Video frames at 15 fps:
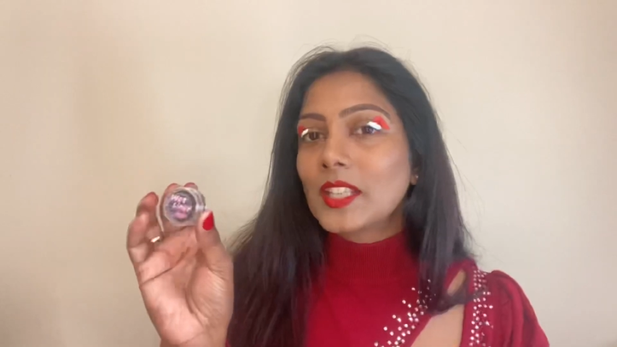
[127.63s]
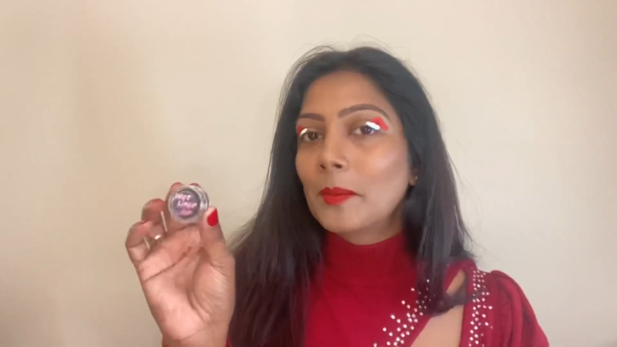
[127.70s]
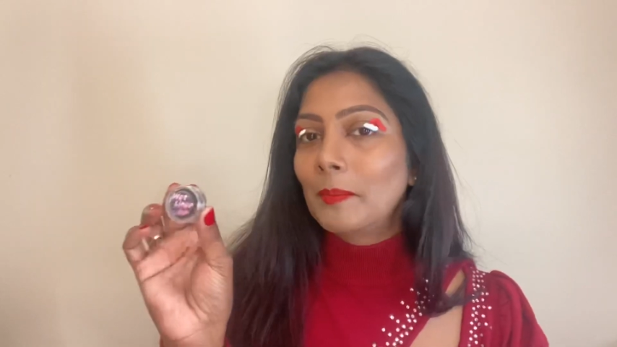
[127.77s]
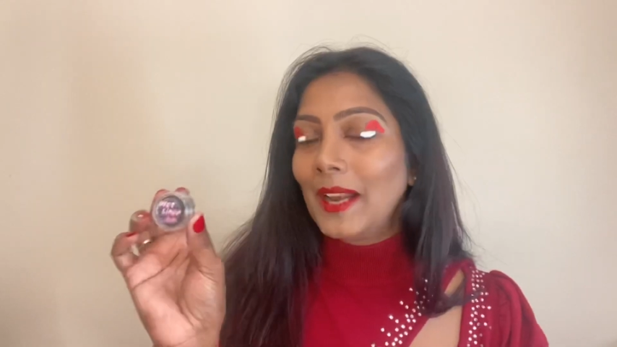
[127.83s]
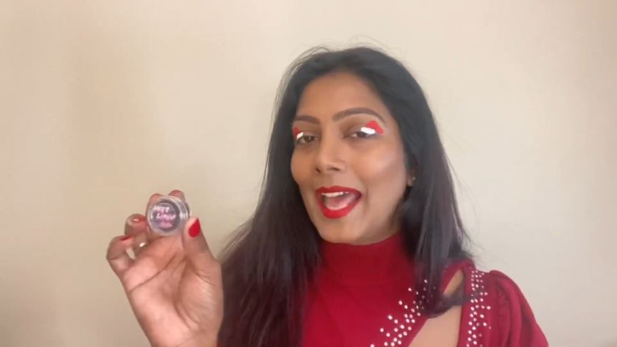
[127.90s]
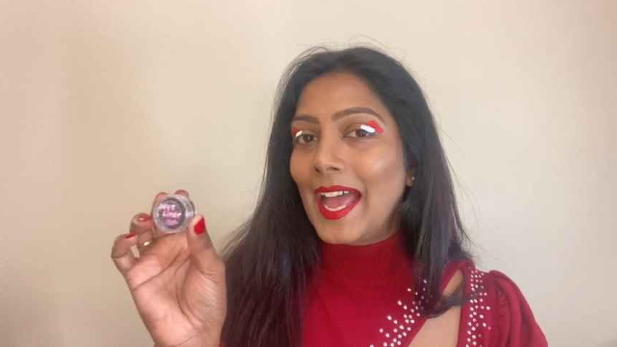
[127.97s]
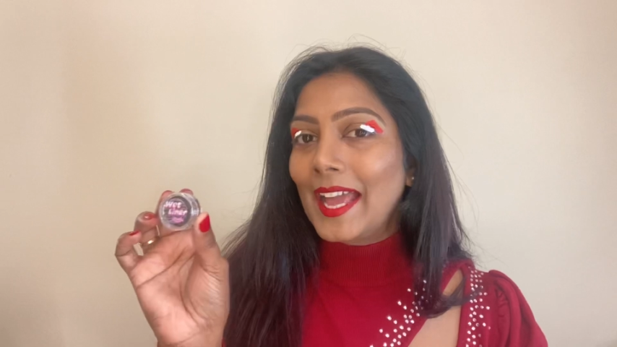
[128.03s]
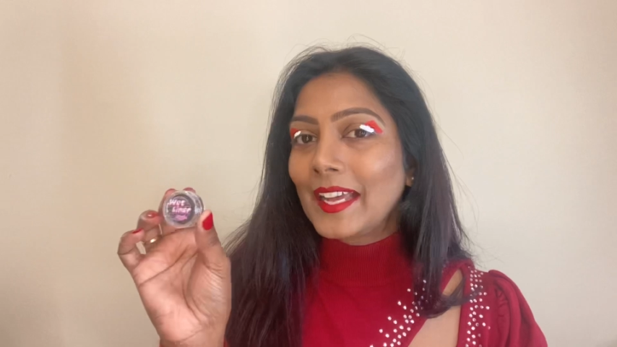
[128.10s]
the
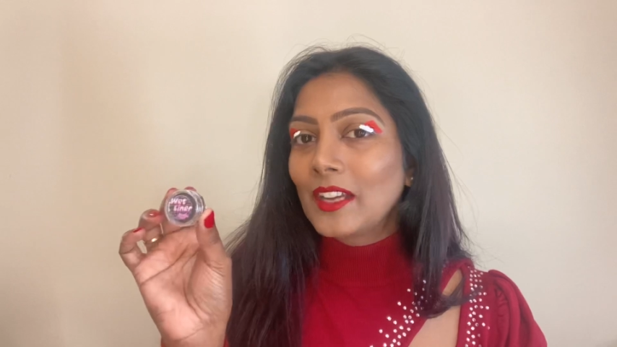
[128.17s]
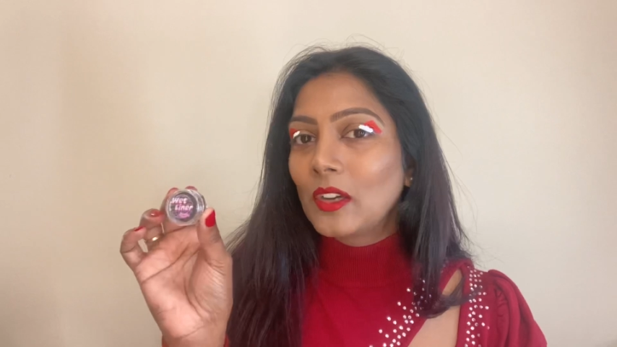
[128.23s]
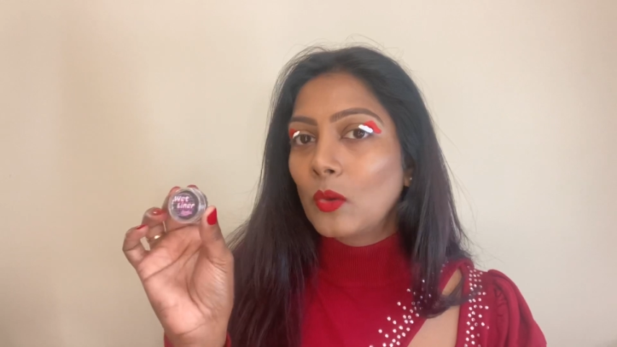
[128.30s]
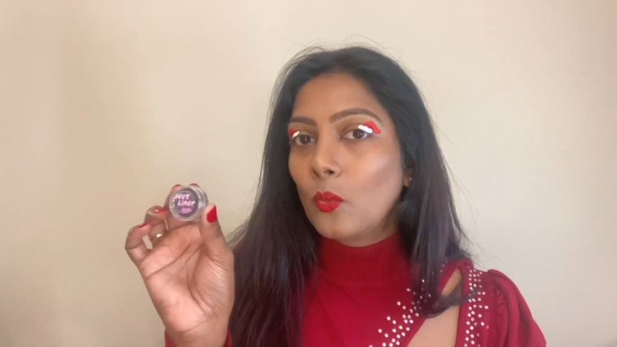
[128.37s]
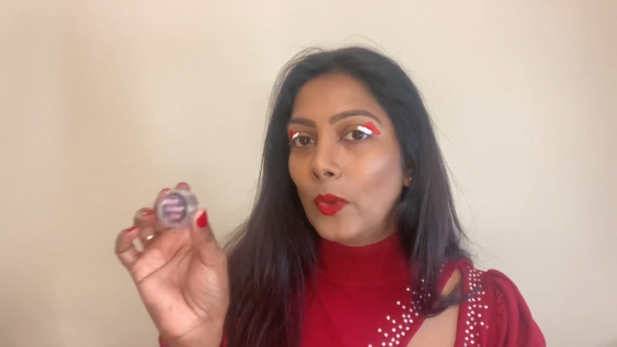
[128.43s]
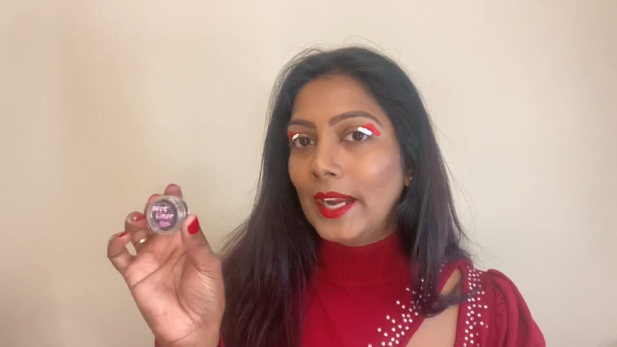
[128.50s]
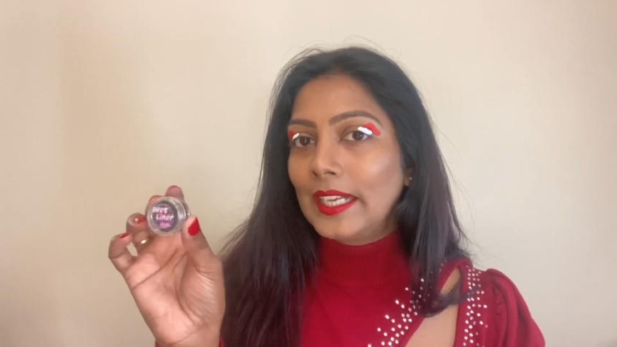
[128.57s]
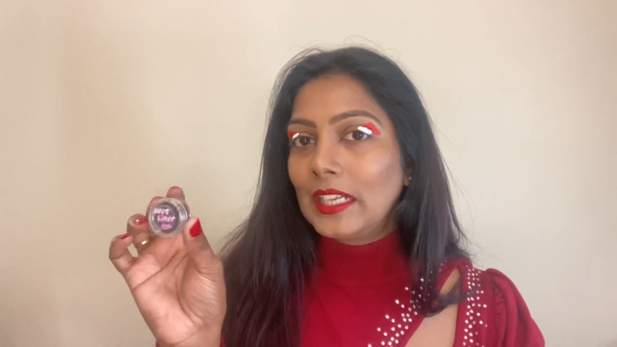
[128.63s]
black
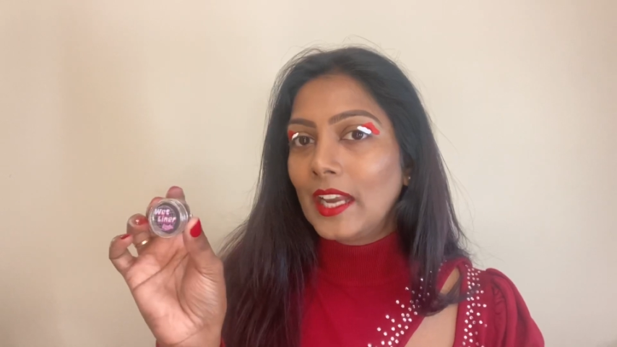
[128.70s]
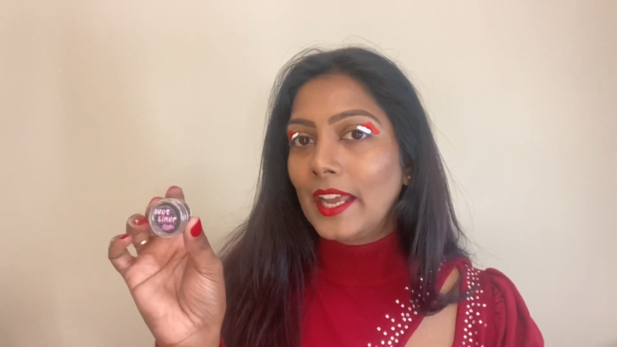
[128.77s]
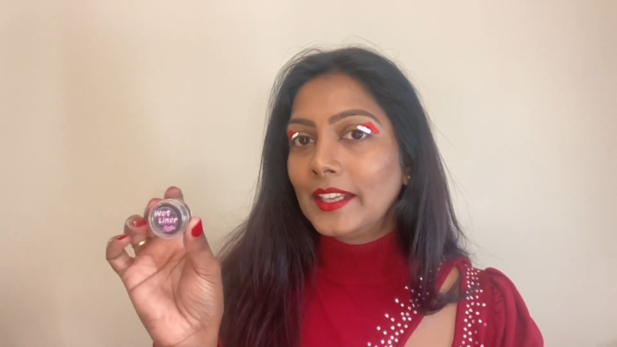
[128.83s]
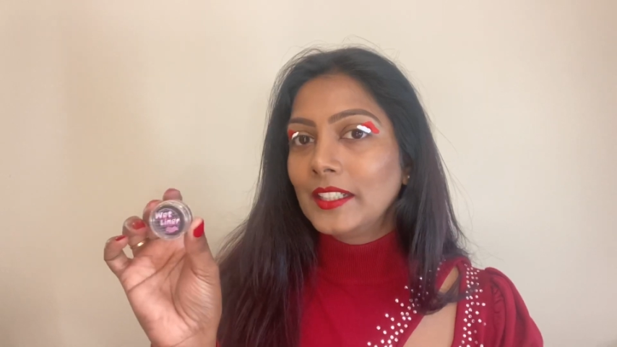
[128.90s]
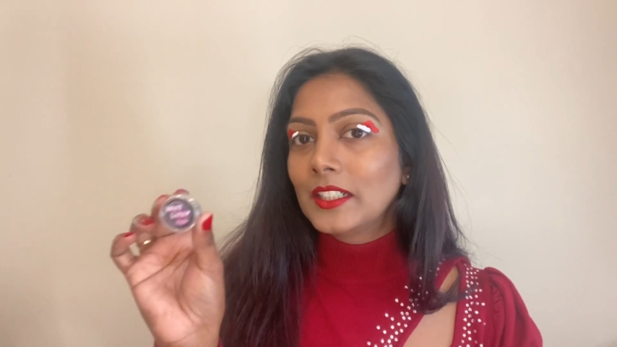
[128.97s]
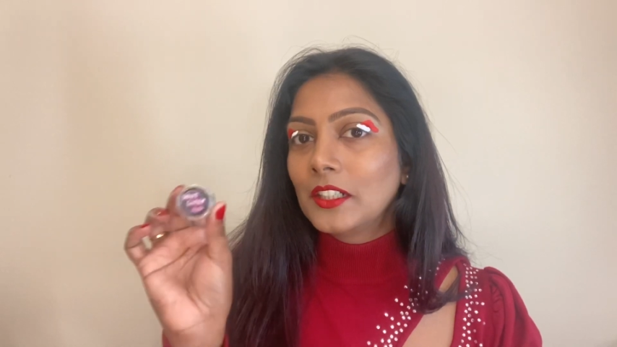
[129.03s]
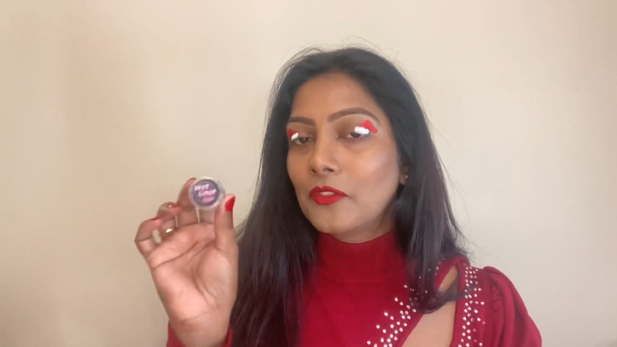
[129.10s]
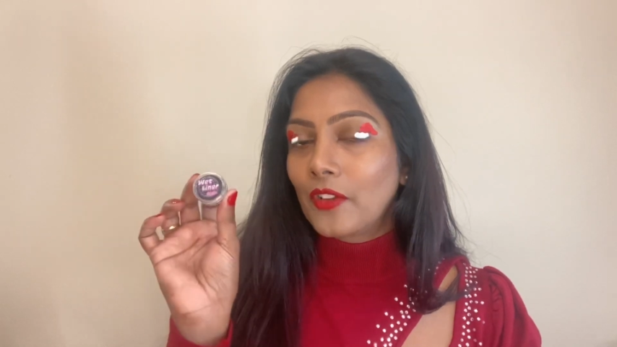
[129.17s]
wet
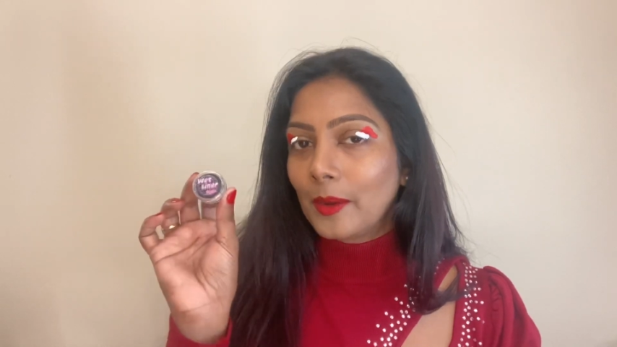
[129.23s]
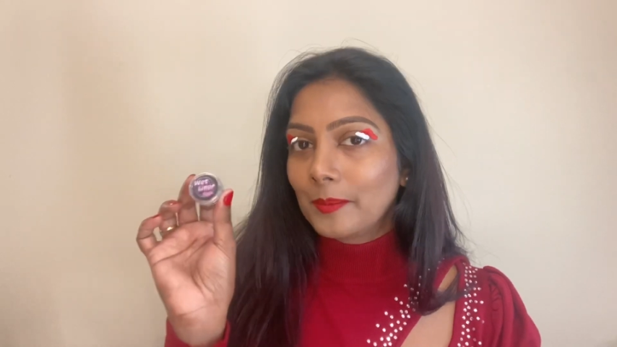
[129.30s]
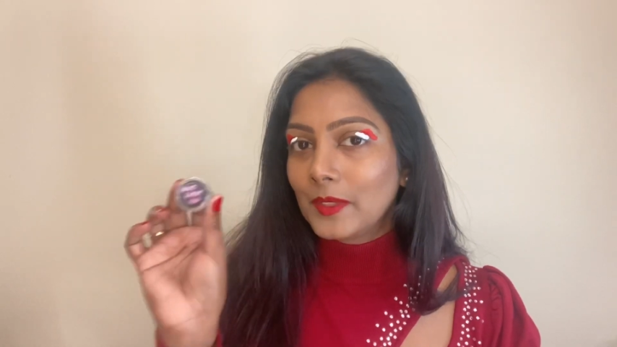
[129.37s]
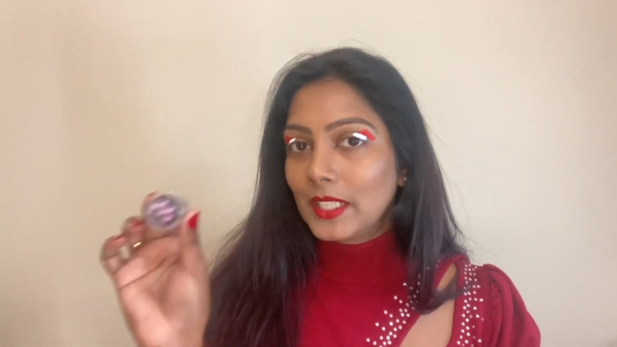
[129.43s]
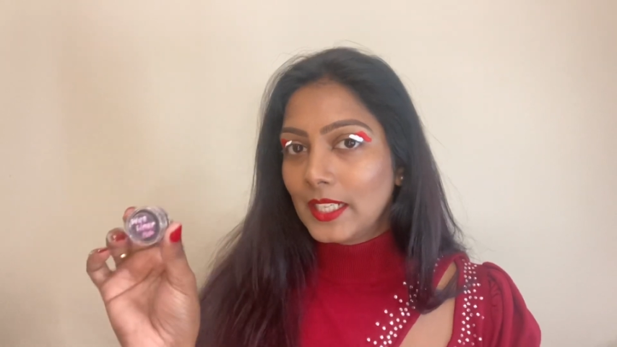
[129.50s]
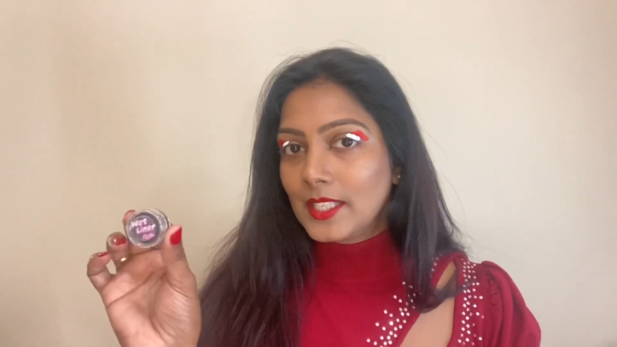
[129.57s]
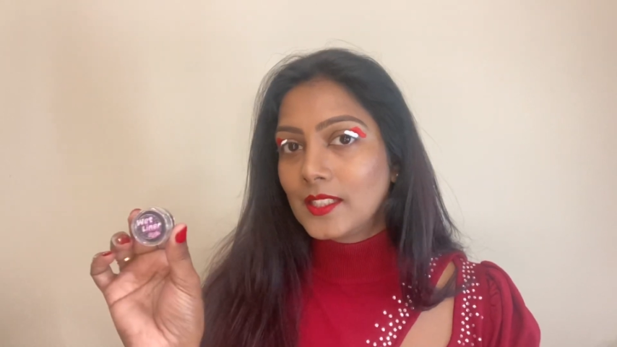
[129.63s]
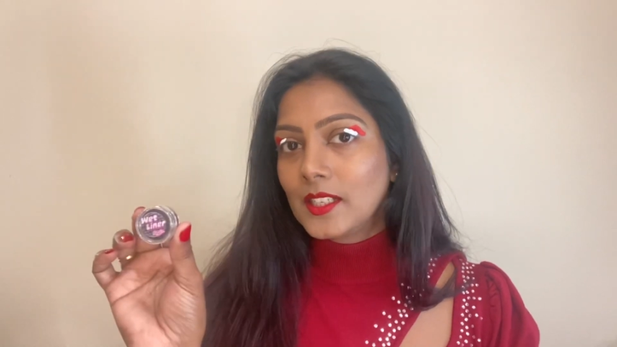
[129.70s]
liner from
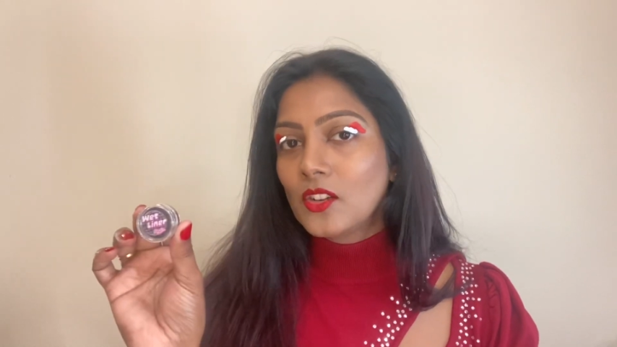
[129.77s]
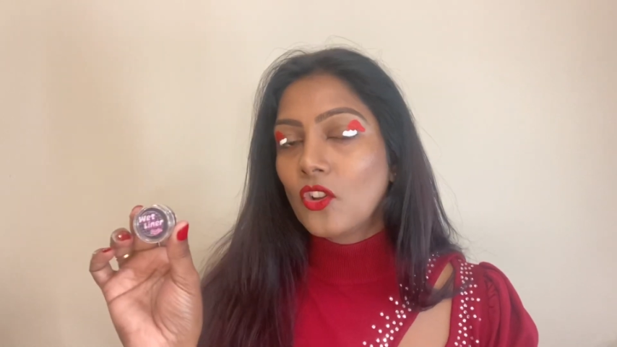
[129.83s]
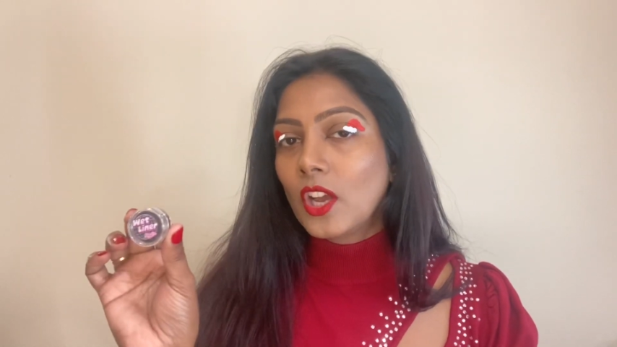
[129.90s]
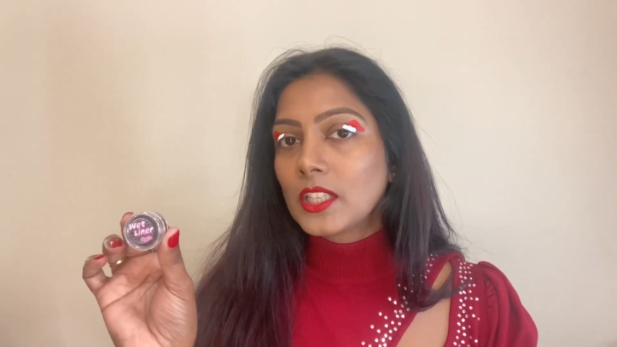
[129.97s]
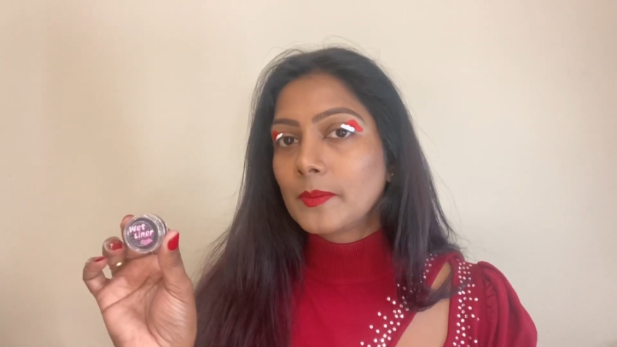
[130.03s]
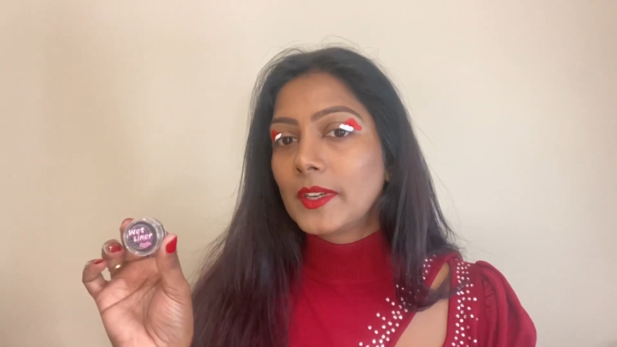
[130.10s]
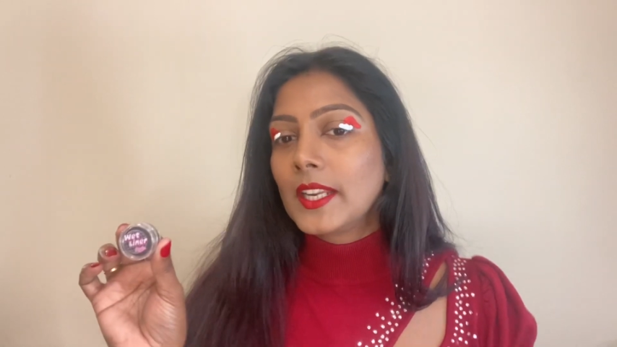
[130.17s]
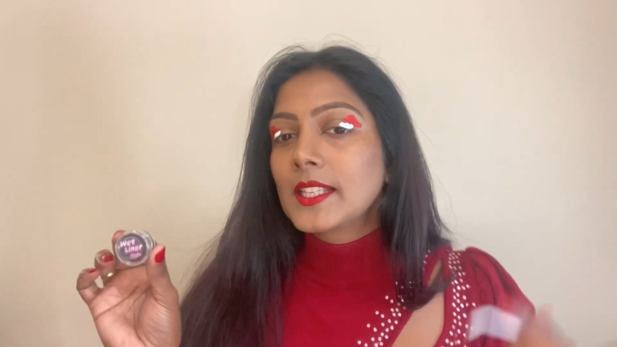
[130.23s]
Glisten
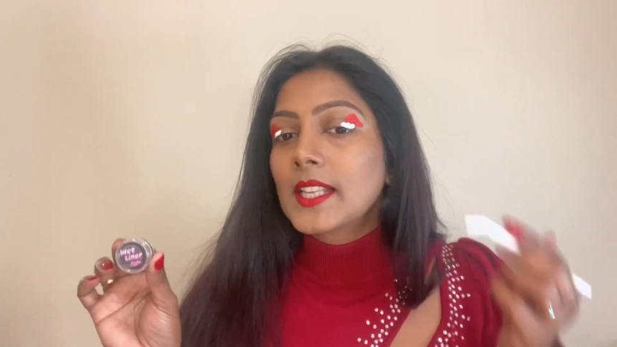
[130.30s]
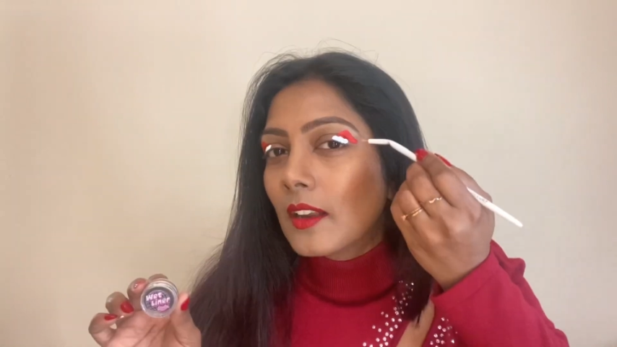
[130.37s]
Cosmetics,